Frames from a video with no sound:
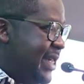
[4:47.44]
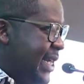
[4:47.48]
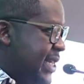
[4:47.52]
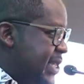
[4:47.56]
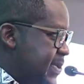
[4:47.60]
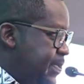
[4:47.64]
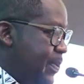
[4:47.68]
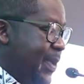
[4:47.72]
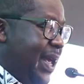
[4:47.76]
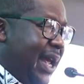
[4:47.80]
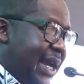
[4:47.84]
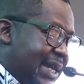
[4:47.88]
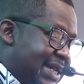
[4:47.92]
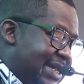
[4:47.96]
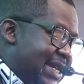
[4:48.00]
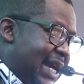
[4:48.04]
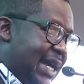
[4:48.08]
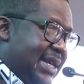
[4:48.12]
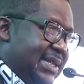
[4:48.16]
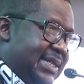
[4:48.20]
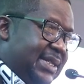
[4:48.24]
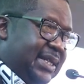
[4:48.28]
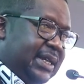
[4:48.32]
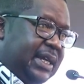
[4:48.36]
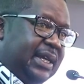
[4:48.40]
just mere
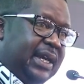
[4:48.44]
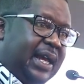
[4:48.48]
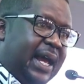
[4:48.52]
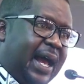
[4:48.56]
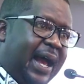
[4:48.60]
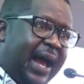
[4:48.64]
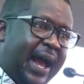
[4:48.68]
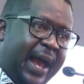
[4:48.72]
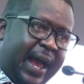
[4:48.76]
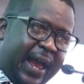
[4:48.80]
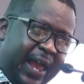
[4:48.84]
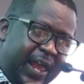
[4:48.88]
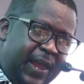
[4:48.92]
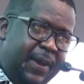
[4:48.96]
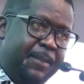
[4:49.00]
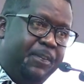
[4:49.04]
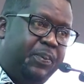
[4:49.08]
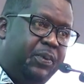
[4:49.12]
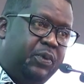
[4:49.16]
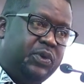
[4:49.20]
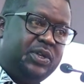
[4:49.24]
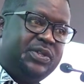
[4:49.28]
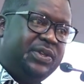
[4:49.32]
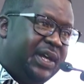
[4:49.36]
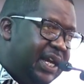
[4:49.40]
dancing, our
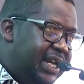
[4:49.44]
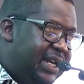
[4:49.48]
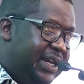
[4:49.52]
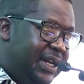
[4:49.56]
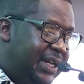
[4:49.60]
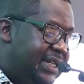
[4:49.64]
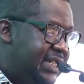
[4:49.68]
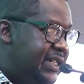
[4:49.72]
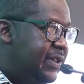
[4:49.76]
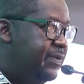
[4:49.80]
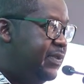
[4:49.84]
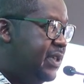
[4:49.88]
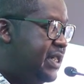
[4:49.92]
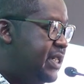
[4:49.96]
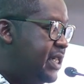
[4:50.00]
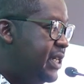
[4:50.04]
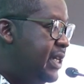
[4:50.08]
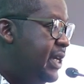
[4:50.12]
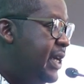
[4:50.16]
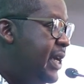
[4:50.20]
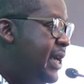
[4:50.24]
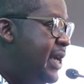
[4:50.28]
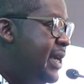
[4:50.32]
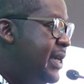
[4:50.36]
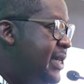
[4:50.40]
input, the
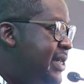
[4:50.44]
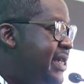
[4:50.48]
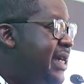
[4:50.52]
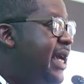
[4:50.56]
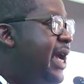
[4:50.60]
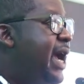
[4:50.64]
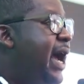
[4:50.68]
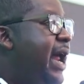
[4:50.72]
creativity, she